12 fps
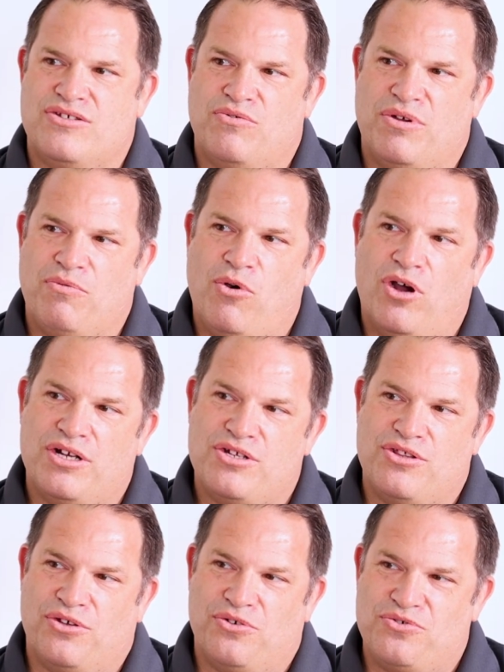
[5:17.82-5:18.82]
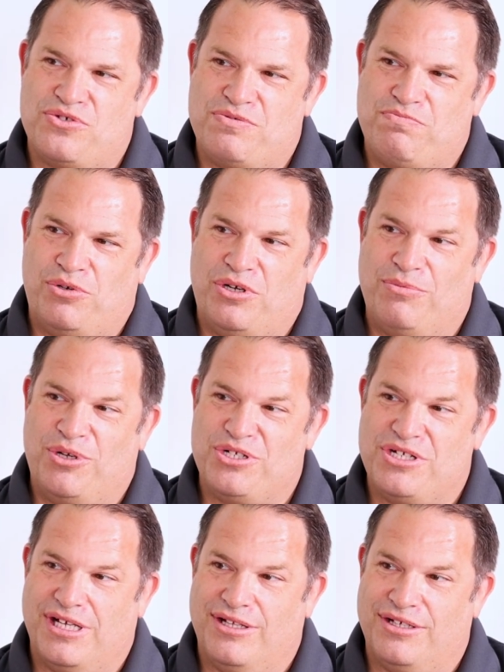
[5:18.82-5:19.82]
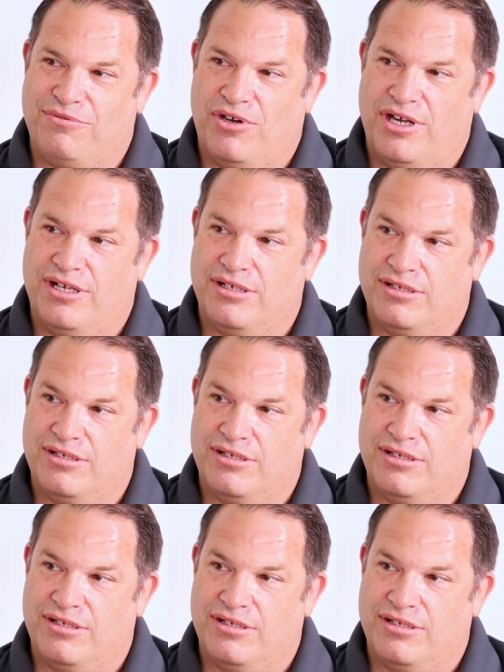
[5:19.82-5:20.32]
so we watch those pretty much daily, right?